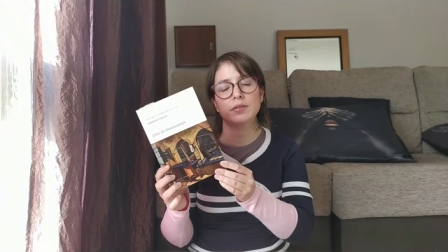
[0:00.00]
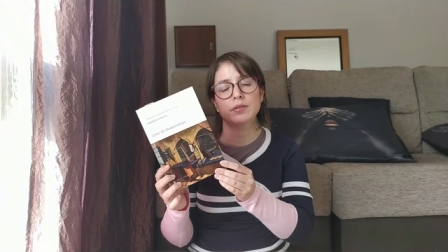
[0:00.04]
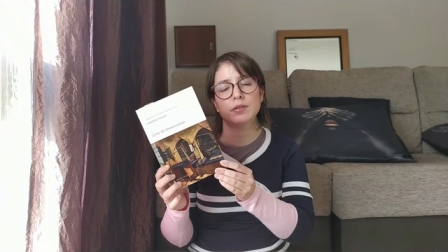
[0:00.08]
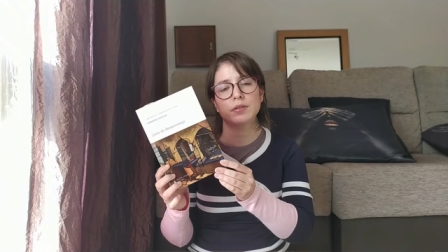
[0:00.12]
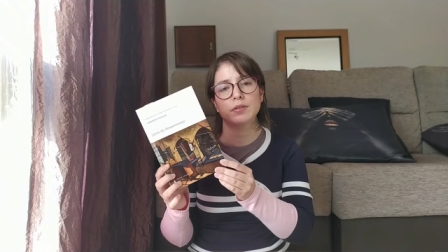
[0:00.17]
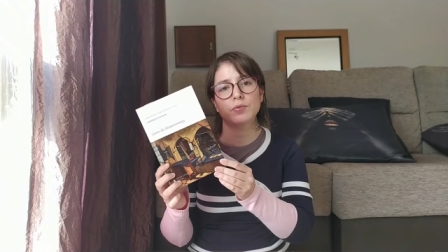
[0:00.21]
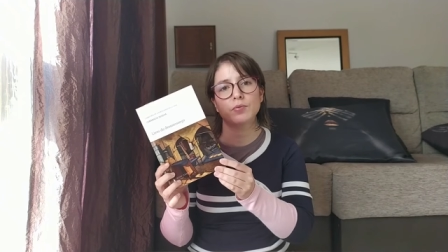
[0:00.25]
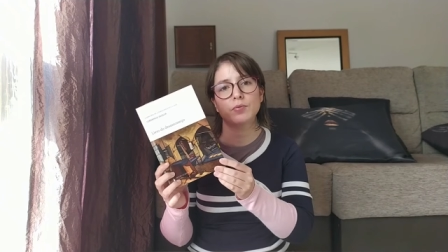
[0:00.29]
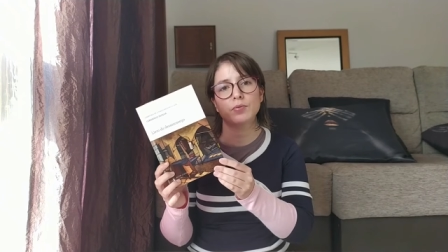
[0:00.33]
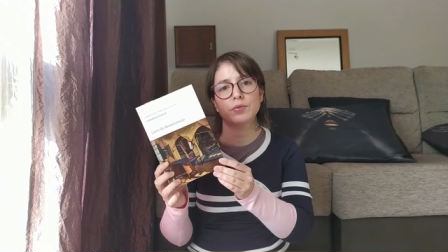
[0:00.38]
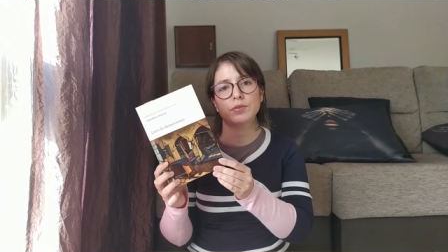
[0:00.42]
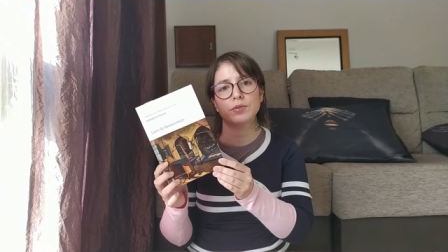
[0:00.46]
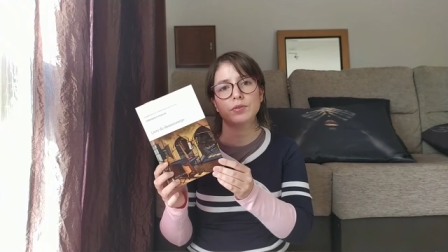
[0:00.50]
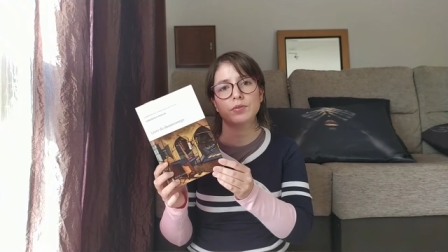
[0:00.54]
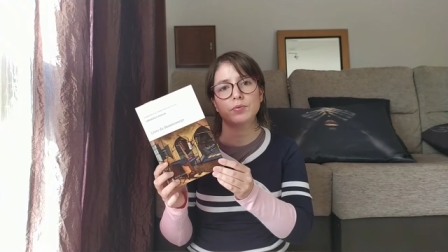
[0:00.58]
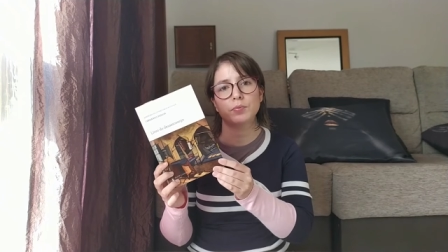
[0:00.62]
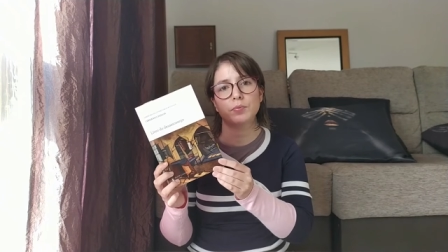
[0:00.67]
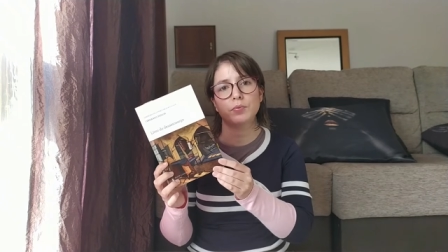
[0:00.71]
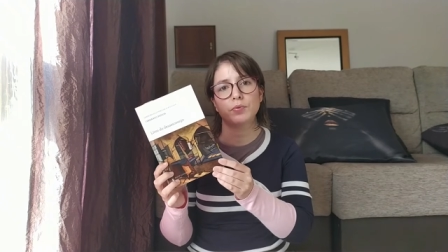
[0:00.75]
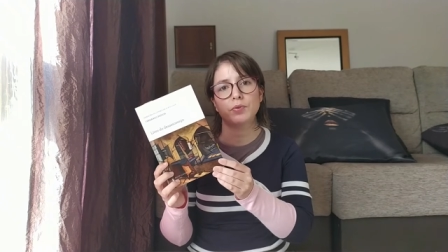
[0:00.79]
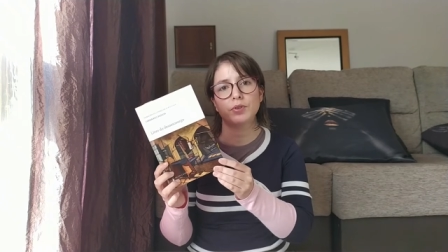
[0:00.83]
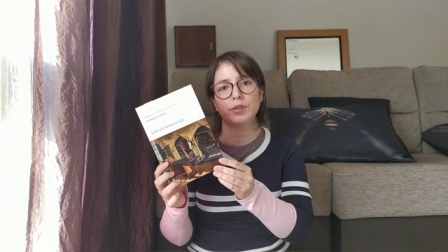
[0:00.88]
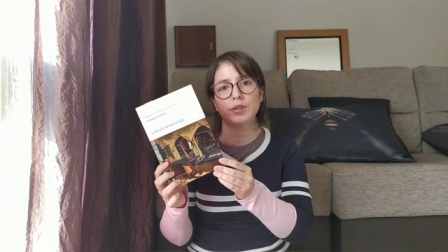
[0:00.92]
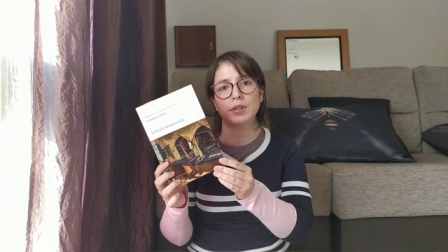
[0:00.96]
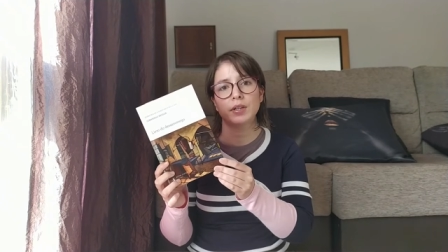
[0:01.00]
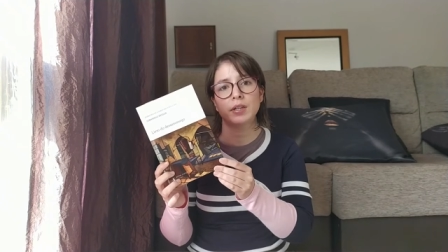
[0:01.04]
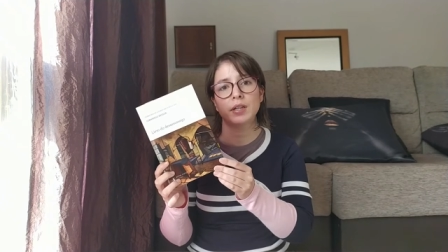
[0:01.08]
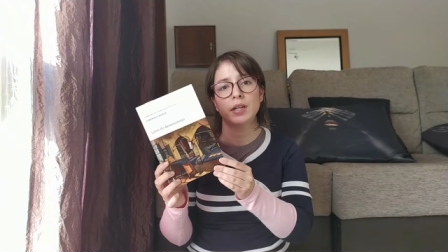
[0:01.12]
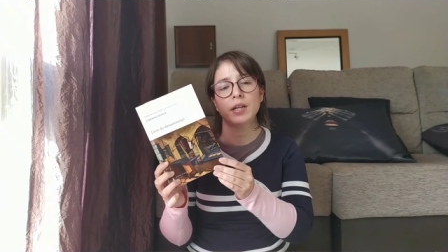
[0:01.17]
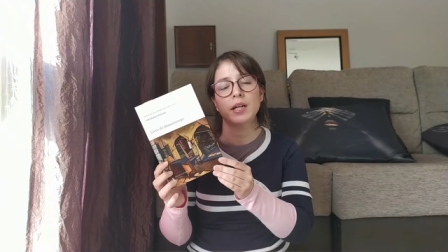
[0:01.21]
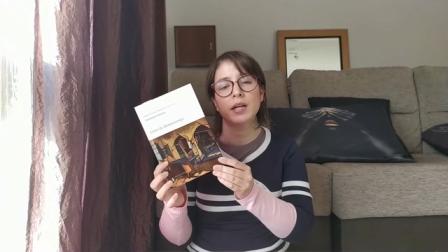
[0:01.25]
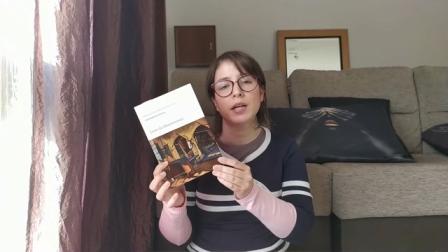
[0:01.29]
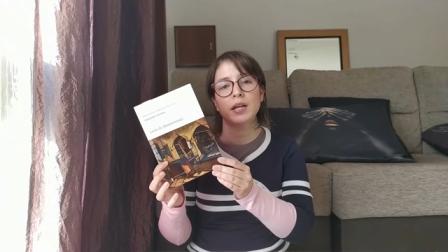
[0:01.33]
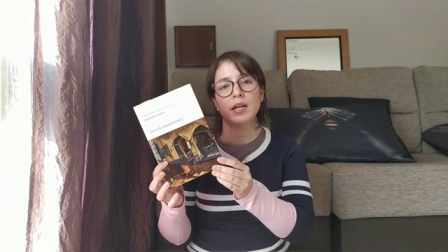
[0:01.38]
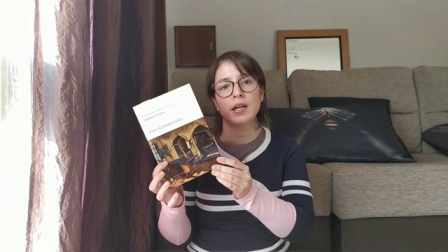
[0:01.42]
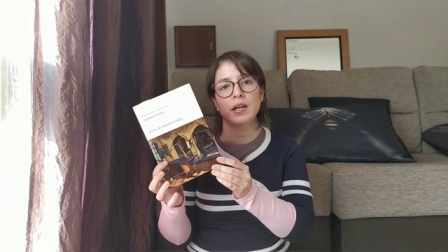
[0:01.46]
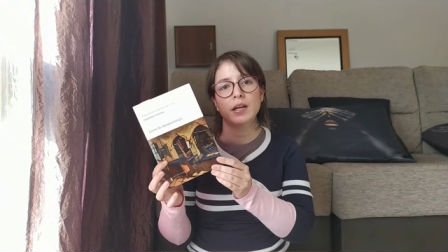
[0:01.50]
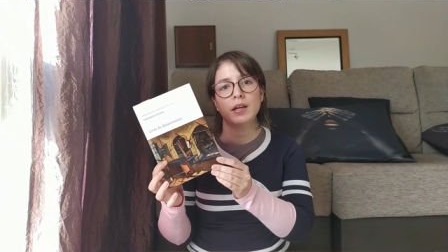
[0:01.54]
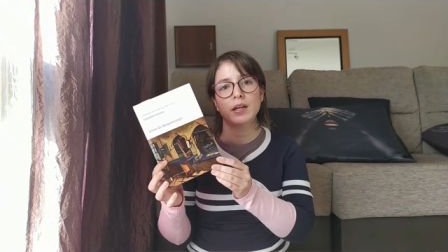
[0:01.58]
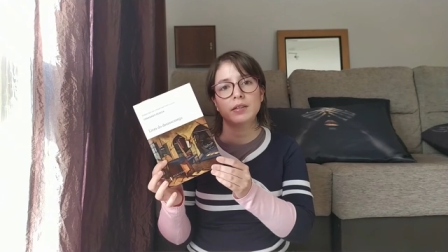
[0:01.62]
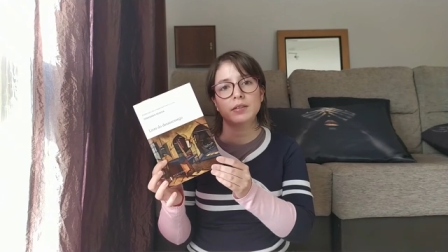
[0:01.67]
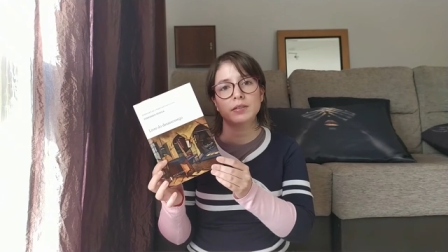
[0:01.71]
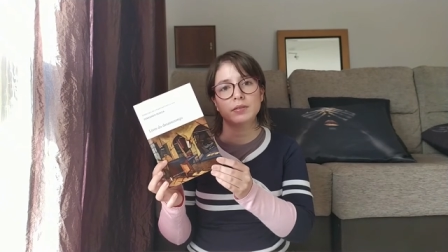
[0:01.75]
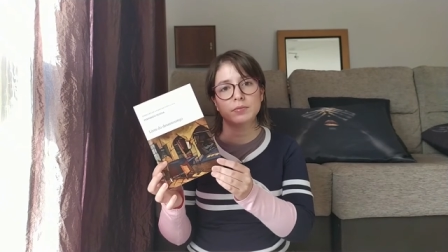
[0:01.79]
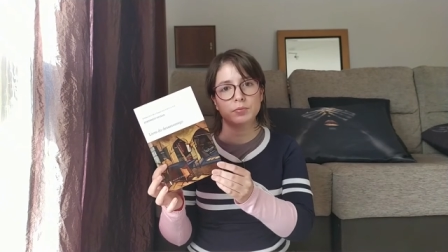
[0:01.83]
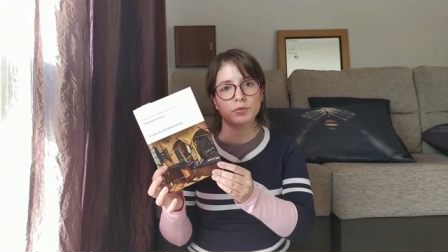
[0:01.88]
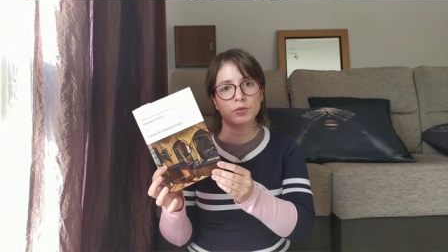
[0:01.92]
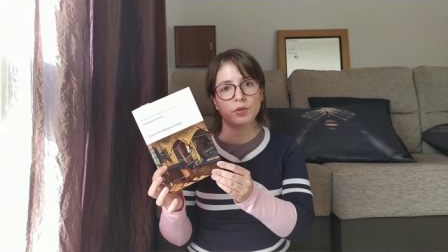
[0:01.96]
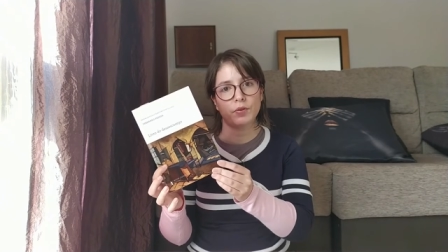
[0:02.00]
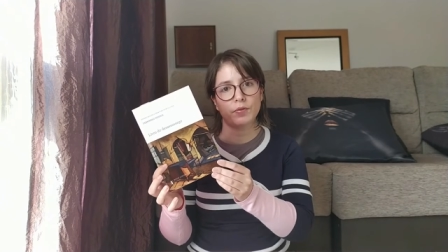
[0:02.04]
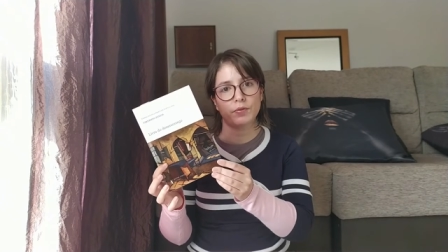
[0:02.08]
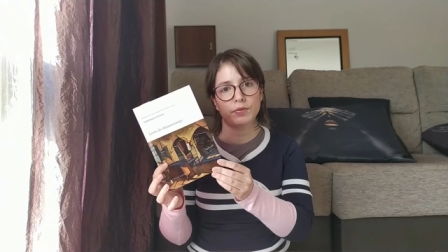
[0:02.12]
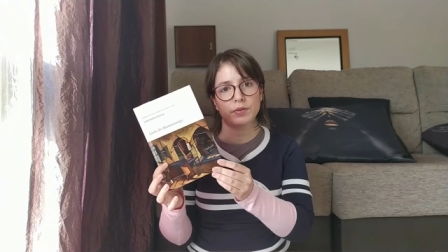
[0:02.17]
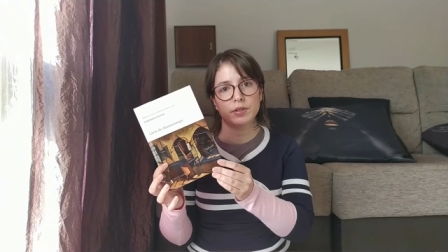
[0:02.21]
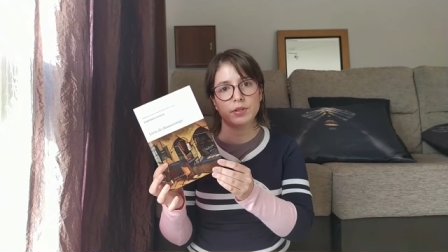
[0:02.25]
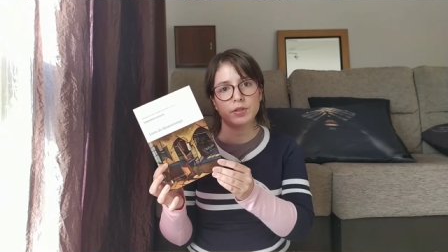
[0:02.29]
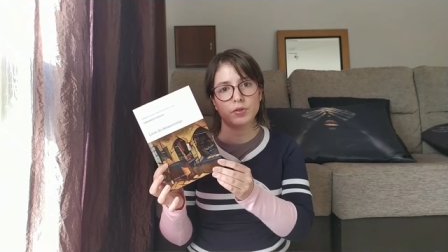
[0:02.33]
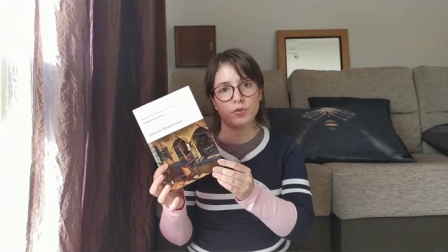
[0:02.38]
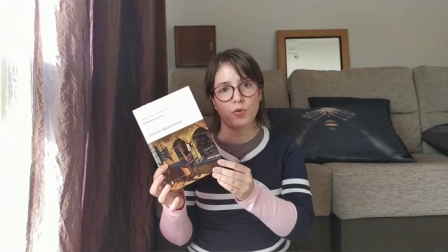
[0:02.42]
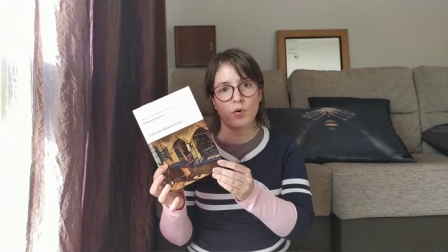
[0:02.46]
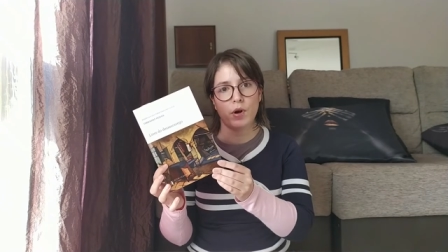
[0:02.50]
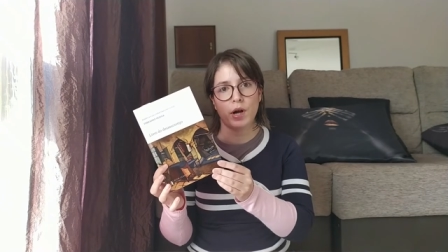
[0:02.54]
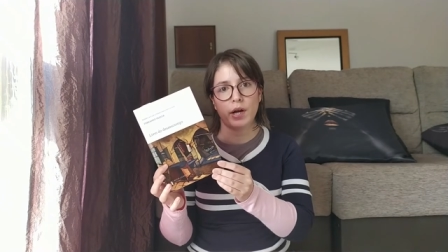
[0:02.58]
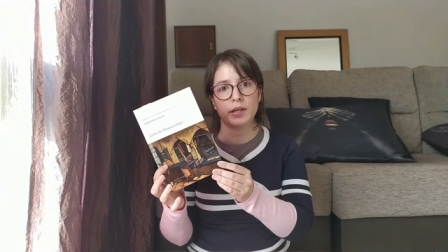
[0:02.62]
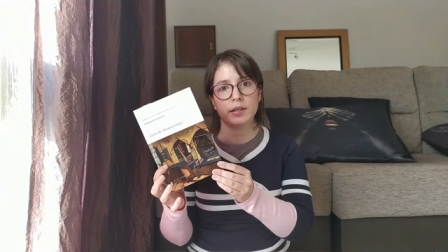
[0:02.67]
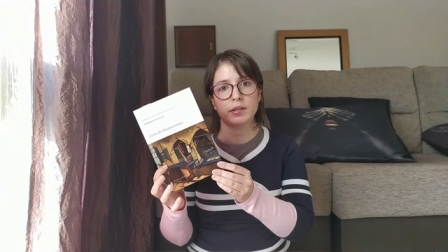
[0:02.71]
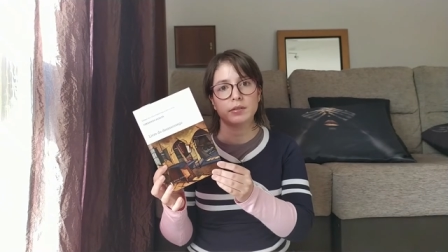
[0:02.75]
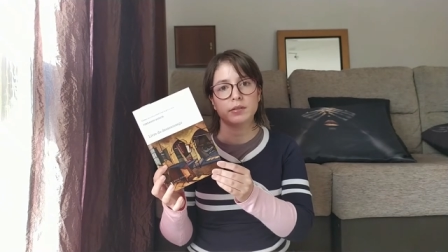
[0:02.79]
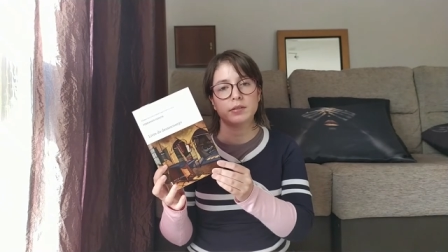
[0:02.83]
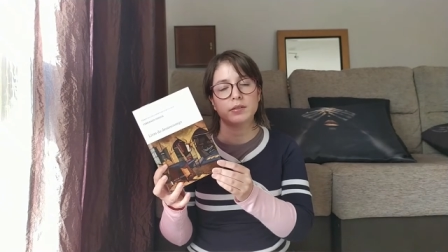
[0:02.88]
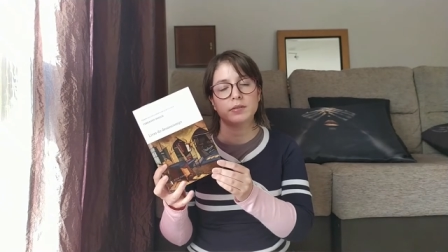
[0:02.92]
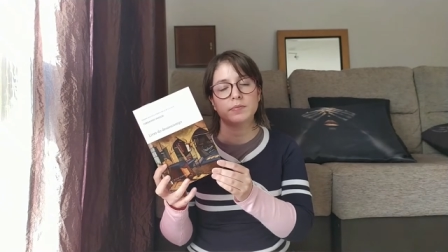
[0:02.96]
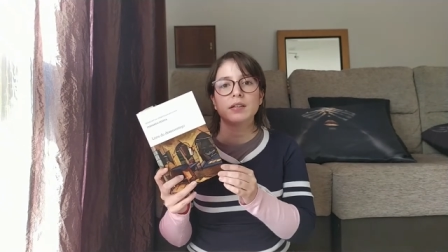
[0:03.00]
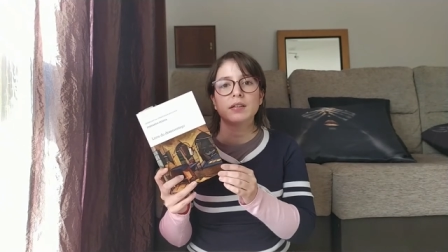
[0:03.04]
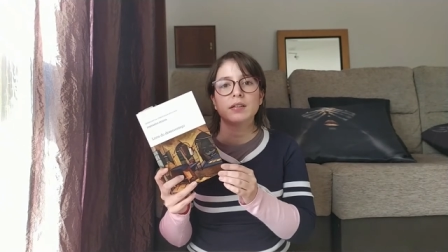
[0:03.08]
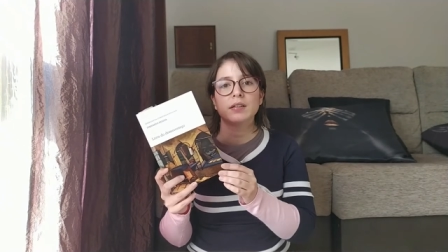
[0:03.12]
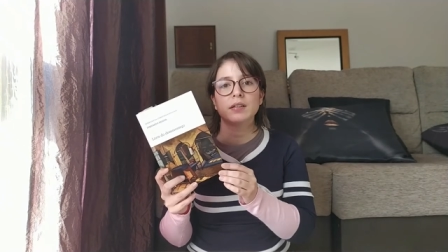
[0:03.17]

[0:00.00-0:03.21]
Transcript: it was born, the Book of Disquiet.